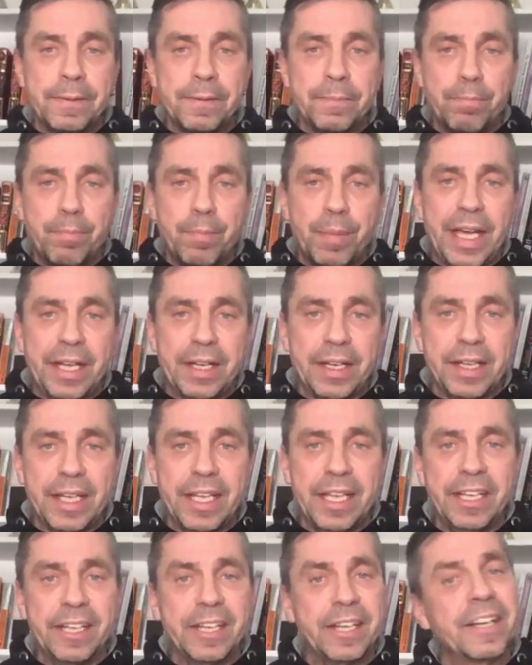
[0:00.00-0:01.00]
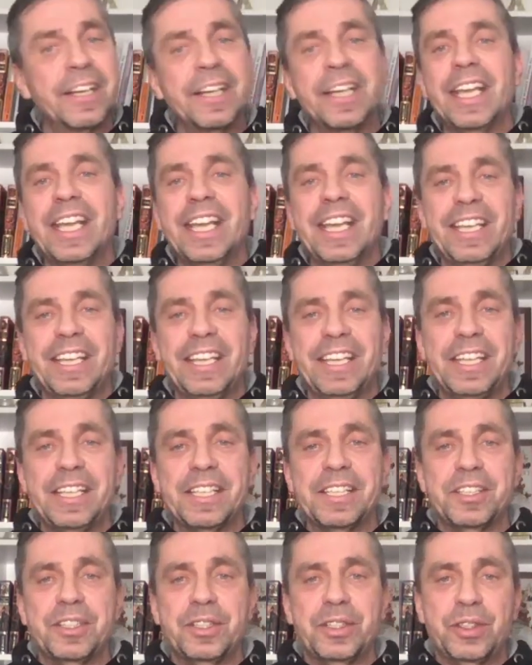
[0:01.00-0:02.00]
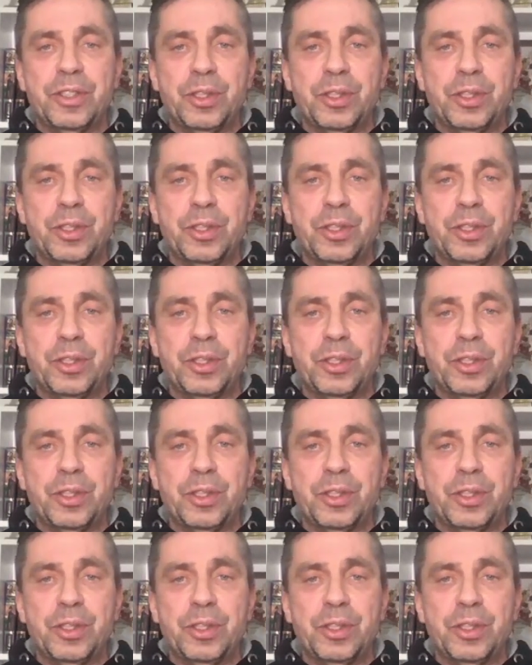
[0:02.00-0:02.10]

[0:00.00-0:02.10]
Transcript: Better here is